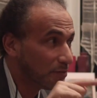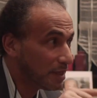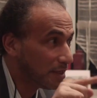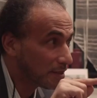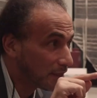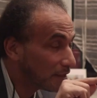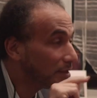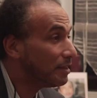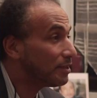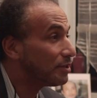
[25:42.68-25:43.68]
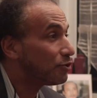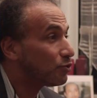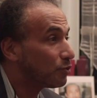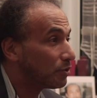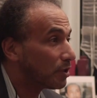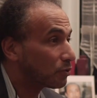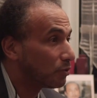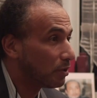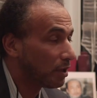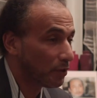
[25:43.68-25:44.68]
means that this is
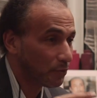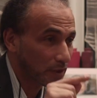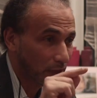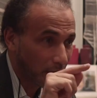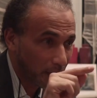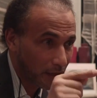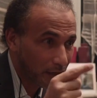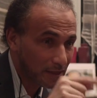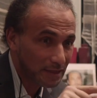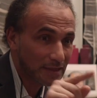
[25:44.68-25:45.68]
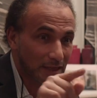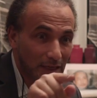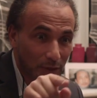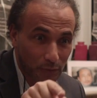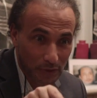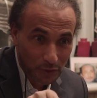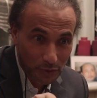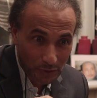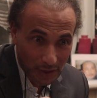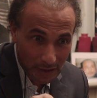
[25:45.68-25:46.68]
Sunnatullah. When Allah is dealing with
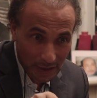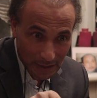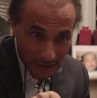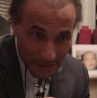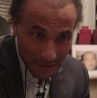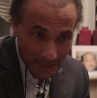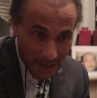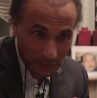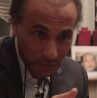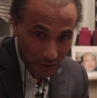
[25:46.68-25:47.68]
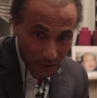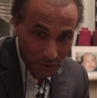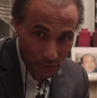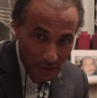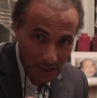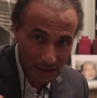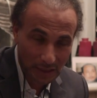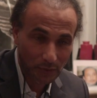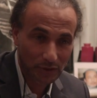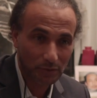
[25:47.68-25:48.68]
Sunan al-Insan, which is the way He
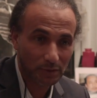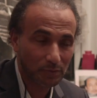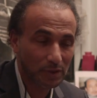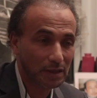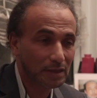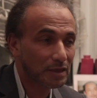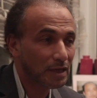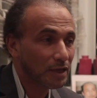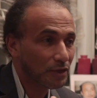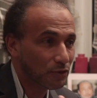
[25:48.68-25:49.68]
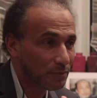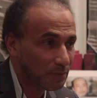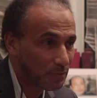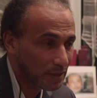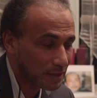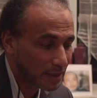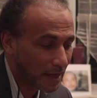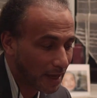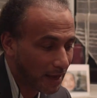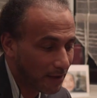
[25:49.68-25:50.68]
deals with human beings
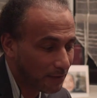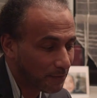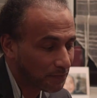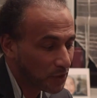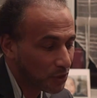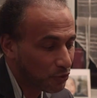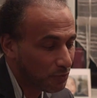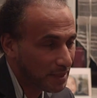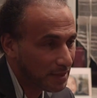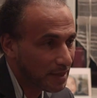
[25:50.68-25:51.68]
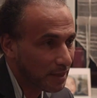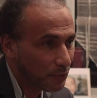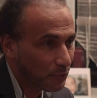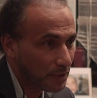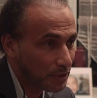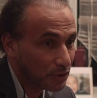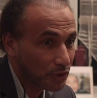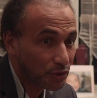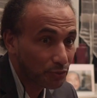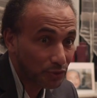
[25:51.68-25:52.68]
have to be dealt with
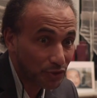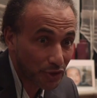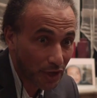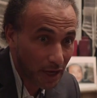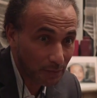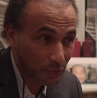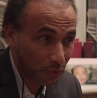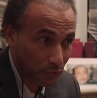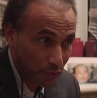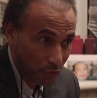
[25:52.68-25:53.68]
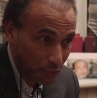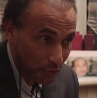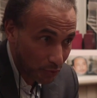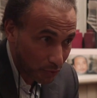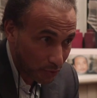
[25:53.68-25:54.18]
through time, through